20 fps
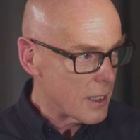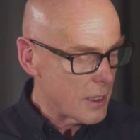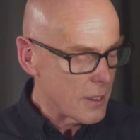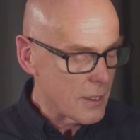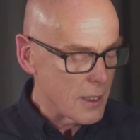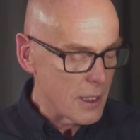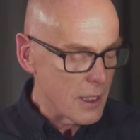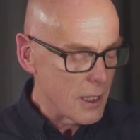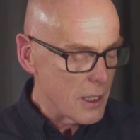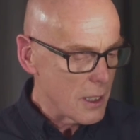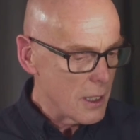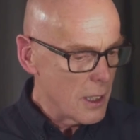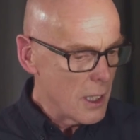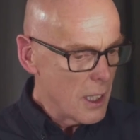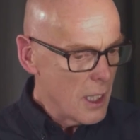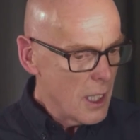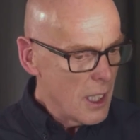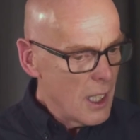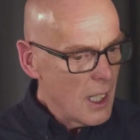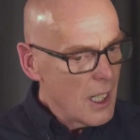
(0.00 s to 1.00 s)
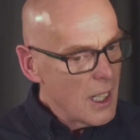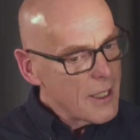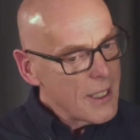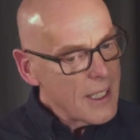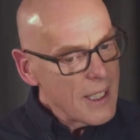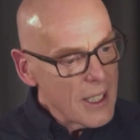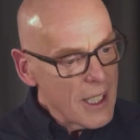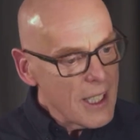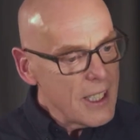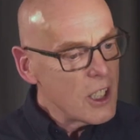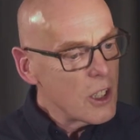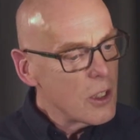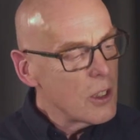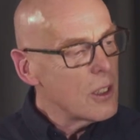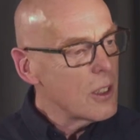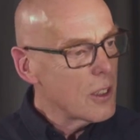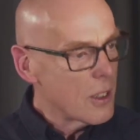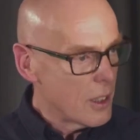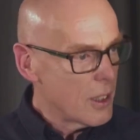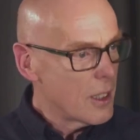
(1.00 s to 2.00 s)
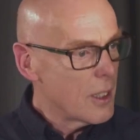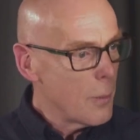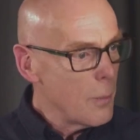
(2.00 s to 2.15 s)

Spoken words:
I think. I think later on,